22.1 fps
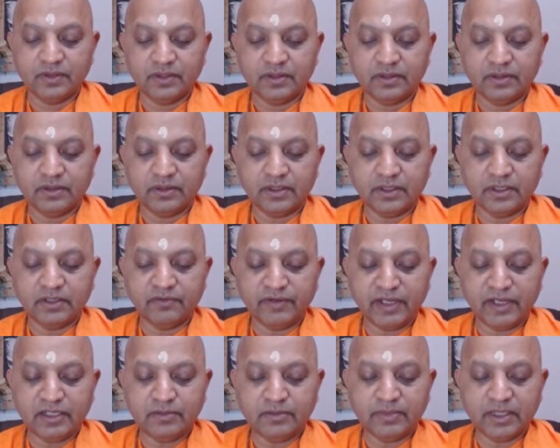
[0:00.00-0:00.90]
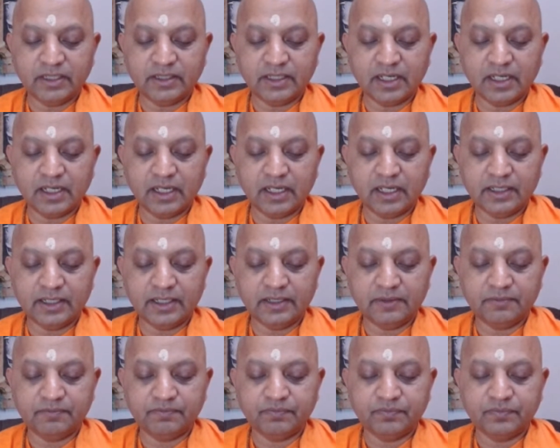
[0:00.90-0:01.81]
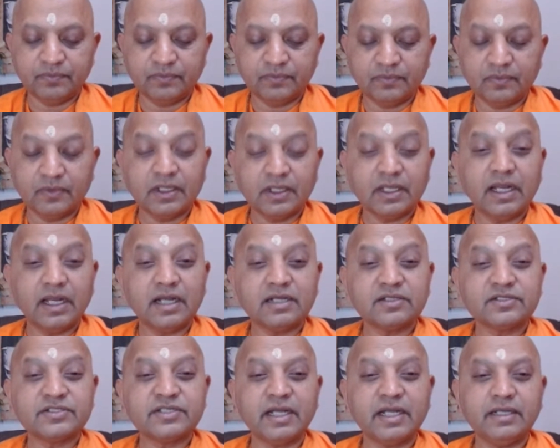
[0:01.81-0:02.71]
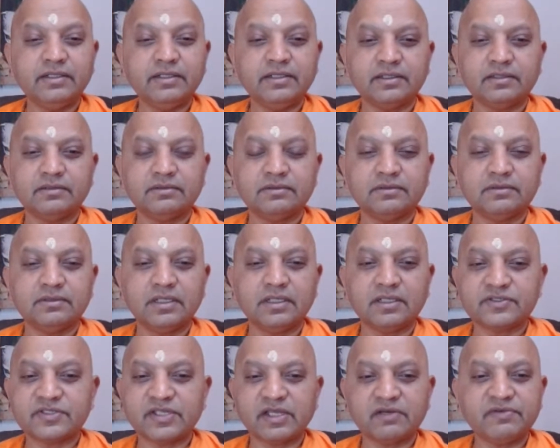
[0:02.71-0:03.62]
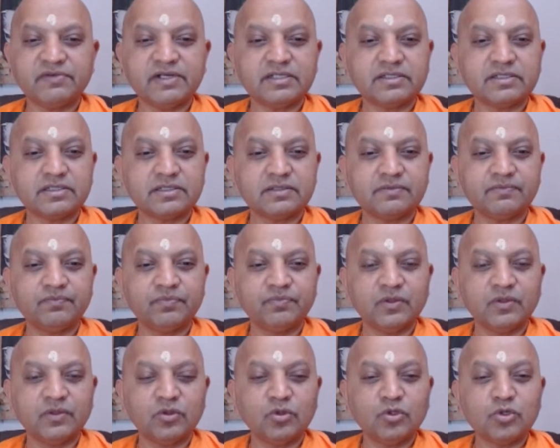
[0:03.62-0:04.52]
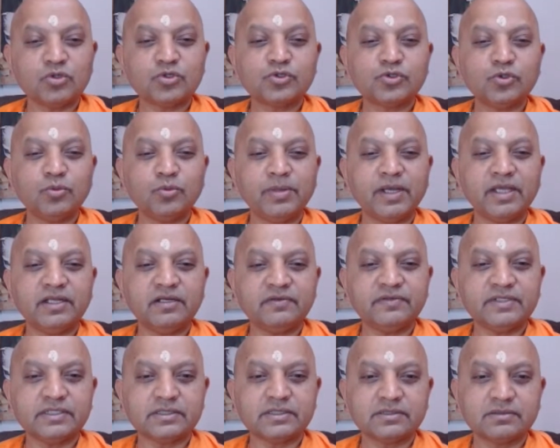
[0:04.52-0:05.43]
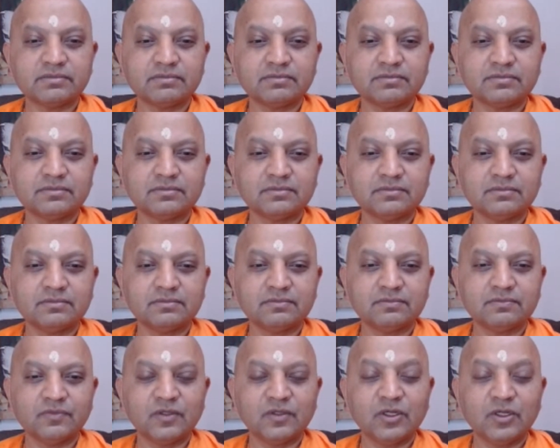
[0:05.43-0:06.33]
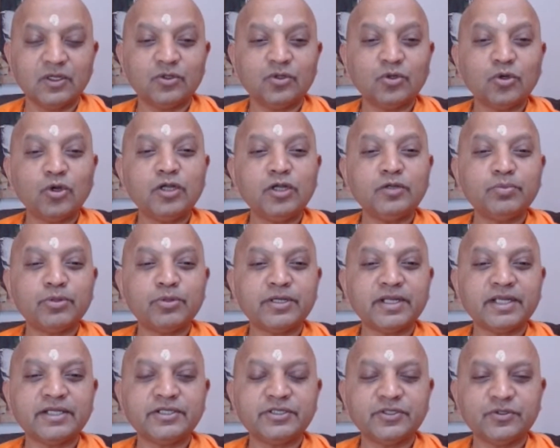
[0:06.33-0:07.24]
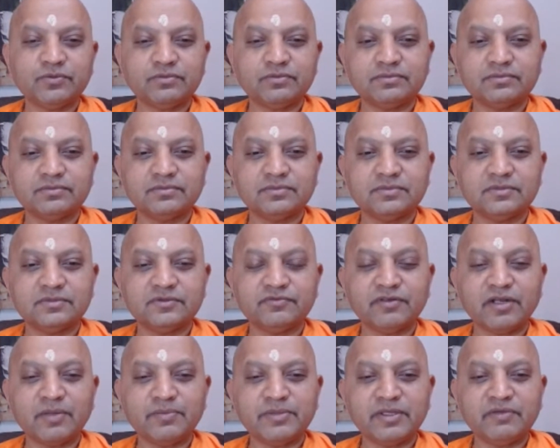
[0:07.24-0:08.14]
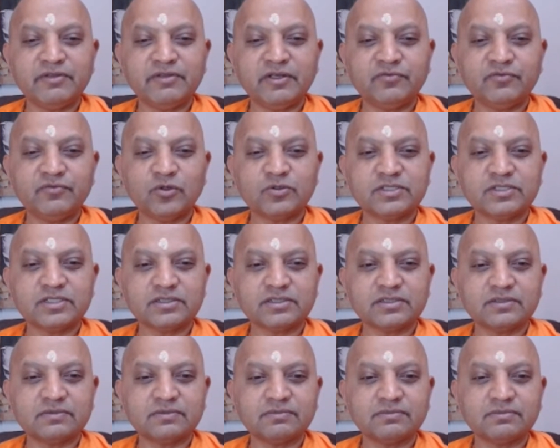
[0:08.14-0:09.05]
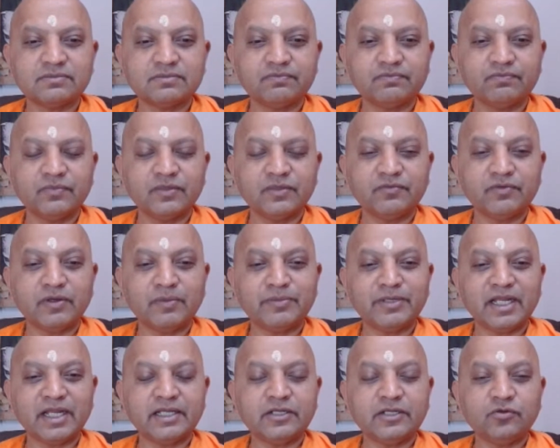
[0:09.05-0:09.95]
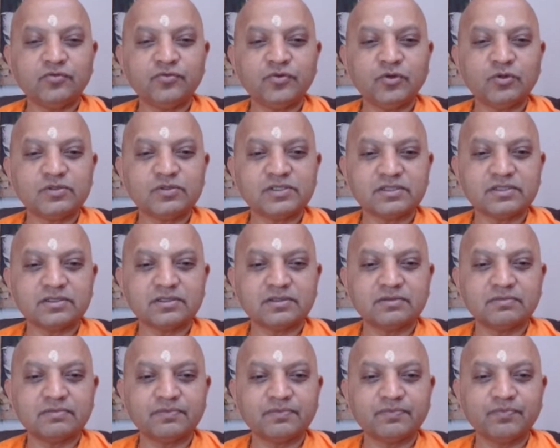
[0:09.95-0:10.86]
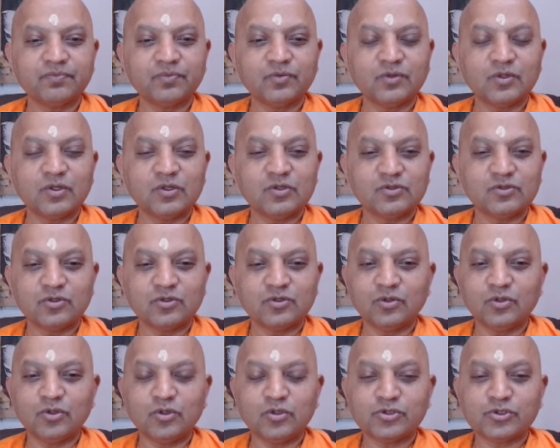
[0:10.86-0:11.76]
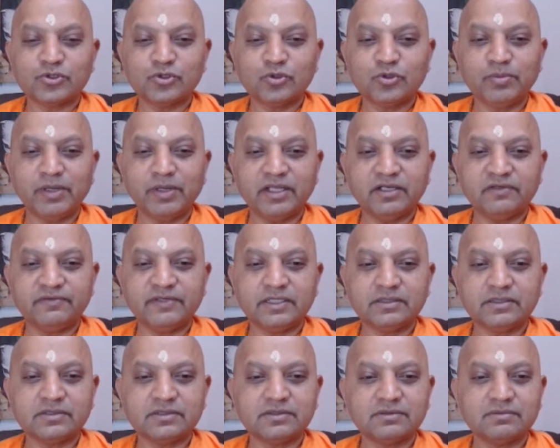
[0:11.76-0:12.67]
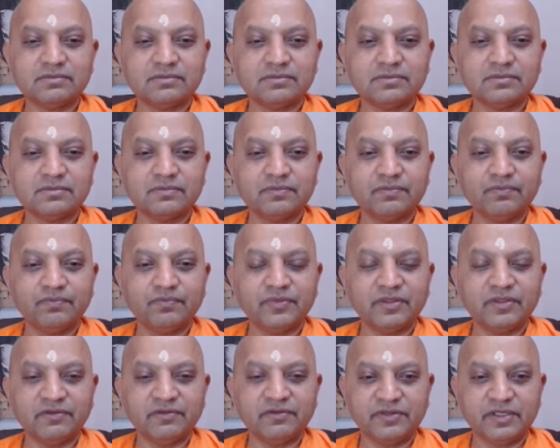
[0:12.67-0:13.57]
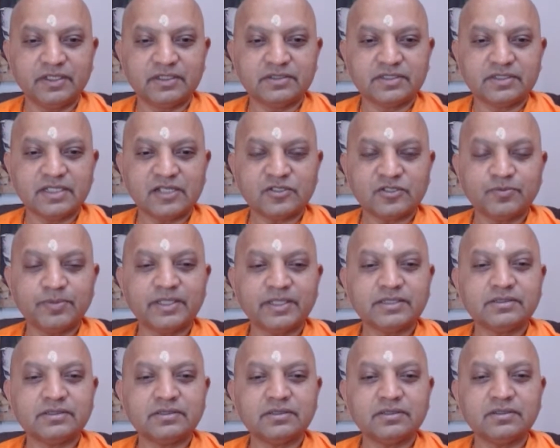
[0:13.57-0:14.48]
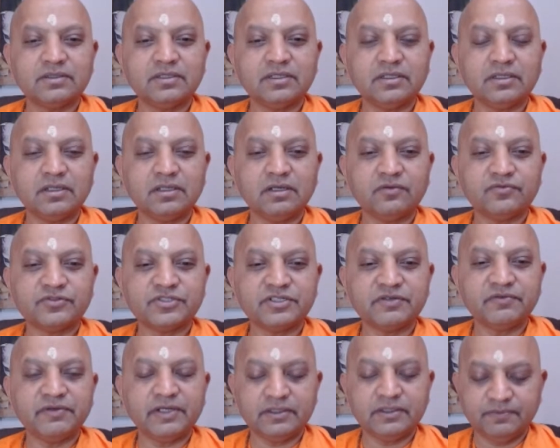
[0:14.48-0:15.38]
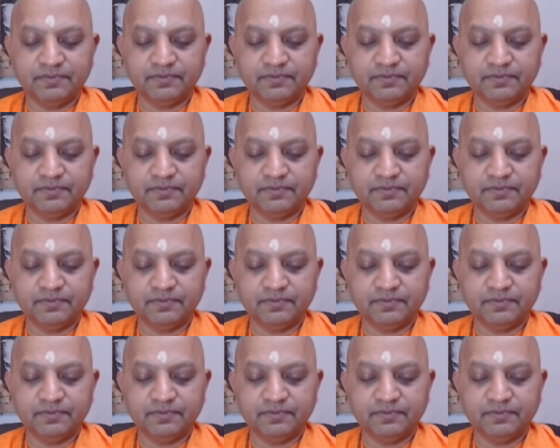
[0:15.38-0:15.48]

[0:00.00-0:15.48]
The Divine Mother Kali had sent her servants, those two Bhairavas, to go and protect you from evil forces, from negative forces. So those two Bhairavas, the fierce aspect of Shiva,